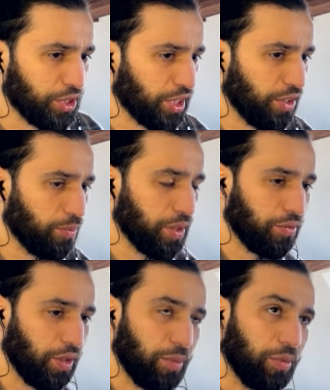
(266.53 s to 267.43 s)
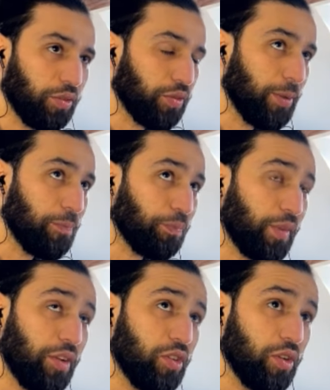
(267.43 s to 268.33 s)
She gave me a vibe of
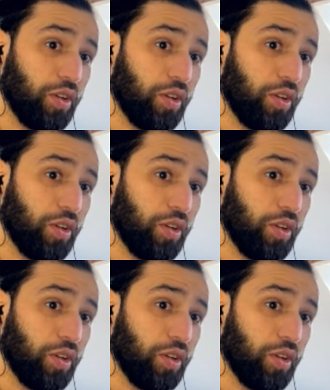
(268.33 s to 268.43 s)
if